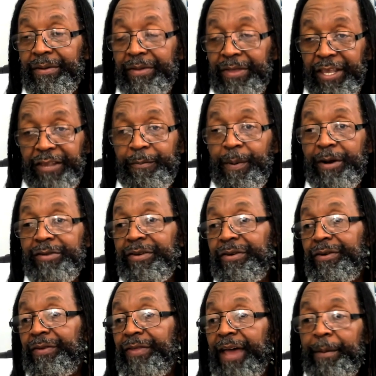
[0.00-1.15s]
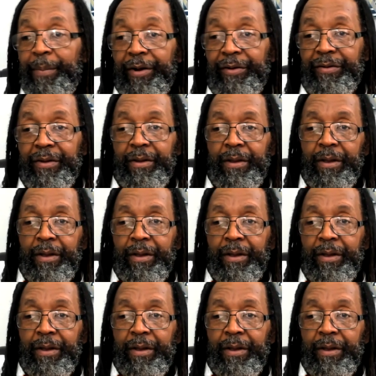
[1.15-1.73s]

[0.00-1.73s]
this person or that person?